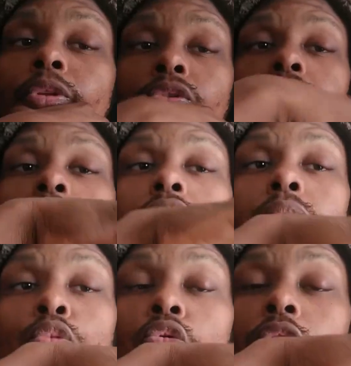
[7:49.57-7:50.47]
because that's
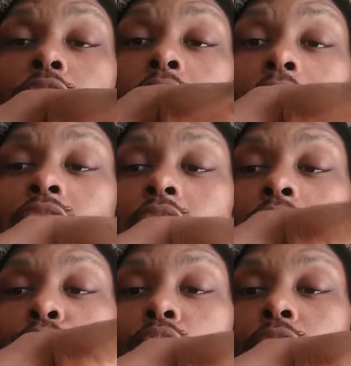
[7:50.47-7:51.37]
the movie, like I
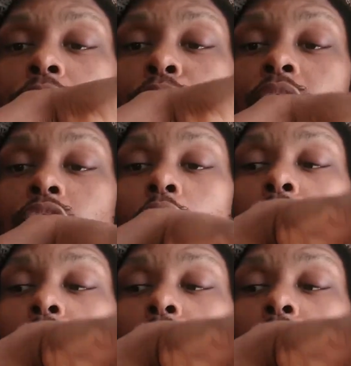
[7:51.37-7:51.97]
said, the movie picks